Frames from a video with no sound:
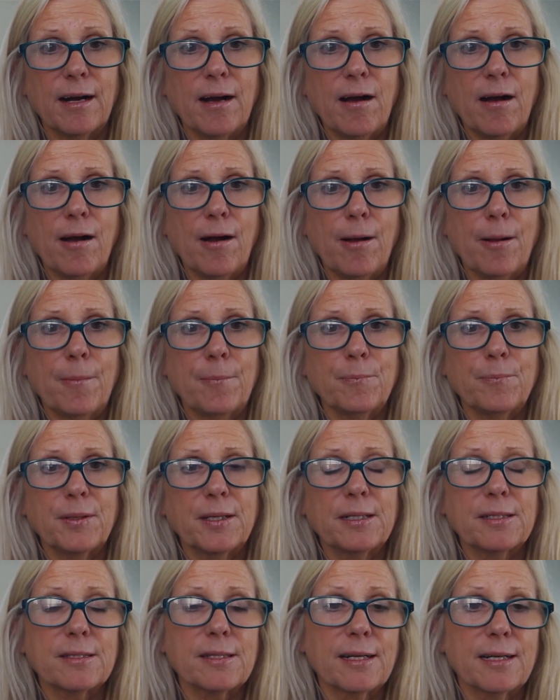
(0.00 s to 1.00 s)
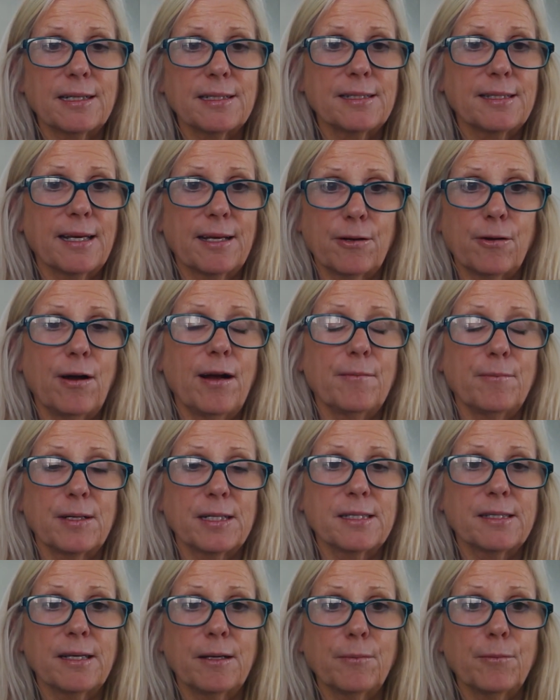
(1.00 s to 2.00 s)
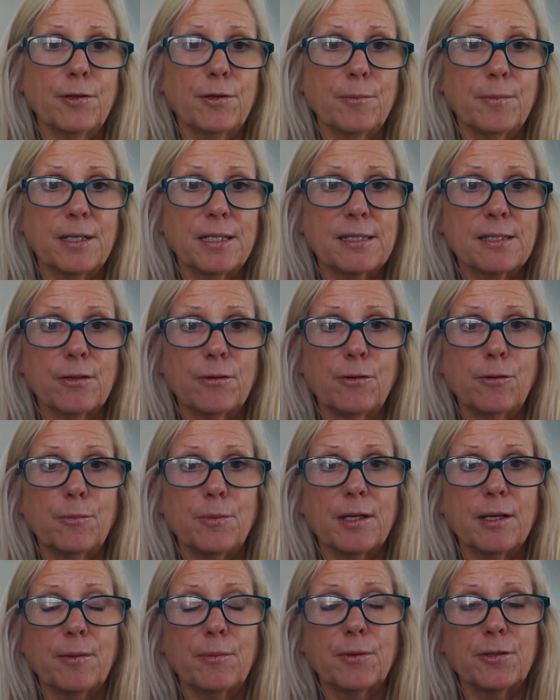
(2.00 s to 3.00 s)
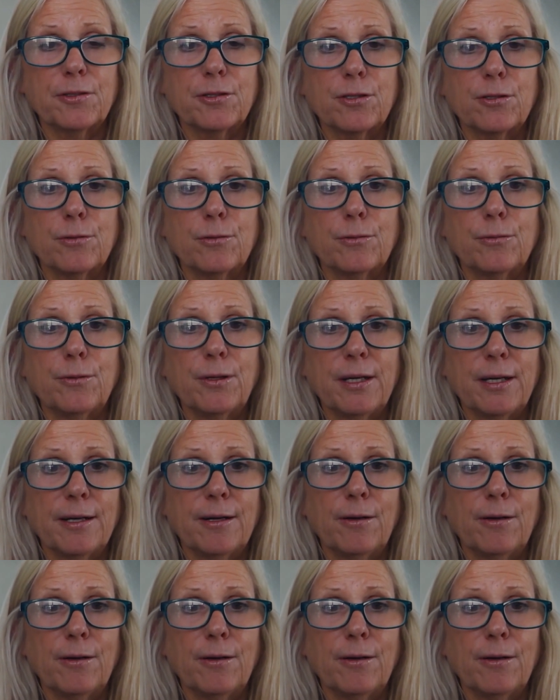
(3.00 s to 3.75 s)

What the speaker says: because like I said, I'll have my son with me, so he'll be able to,